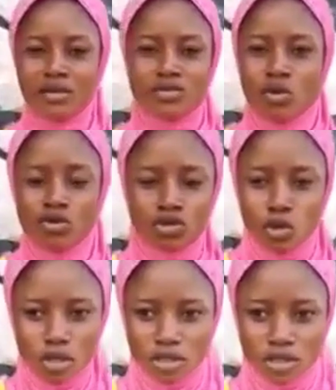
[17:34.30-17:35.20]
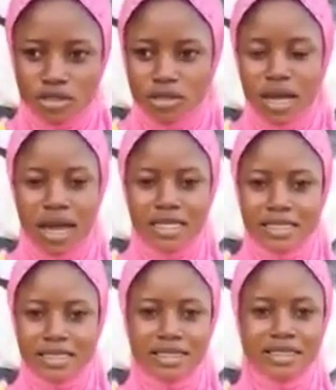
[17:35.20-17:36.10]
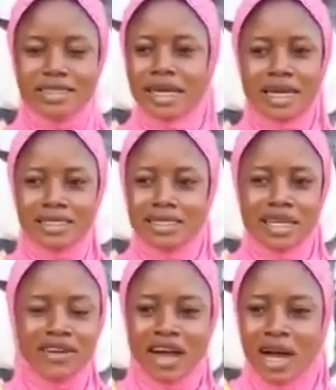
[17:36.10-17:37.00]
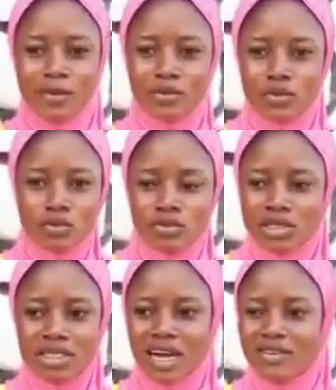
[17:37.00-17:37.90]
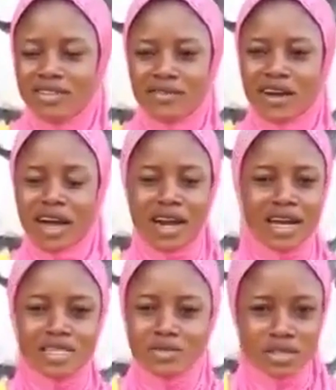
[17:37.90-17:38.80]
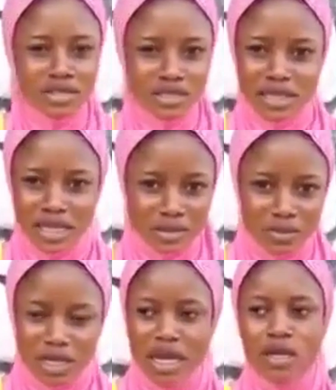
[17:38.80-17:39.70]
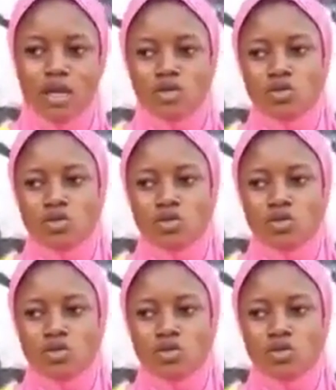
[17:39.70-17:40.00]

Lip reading: I'm so shocked, as in it has never happened to me. They have never harassed me in that manner.